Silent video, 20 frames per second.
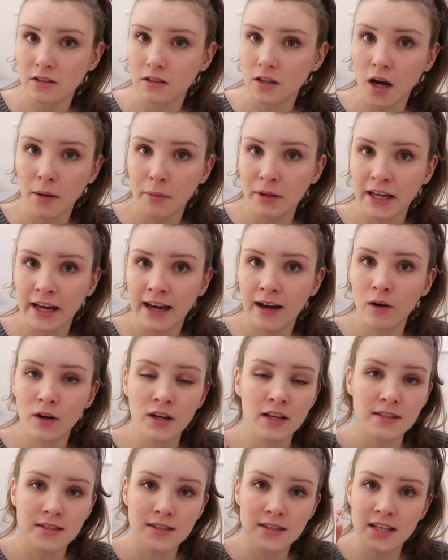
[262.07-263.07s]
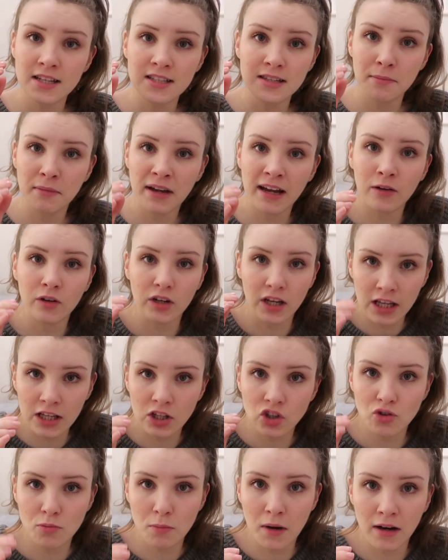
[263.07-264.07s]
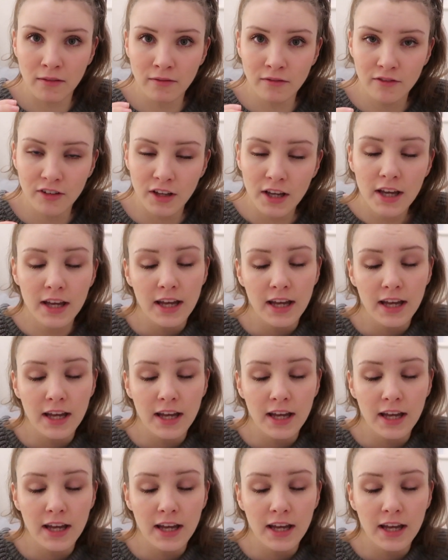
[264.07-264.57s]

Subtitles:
coming out, it's this amount each month.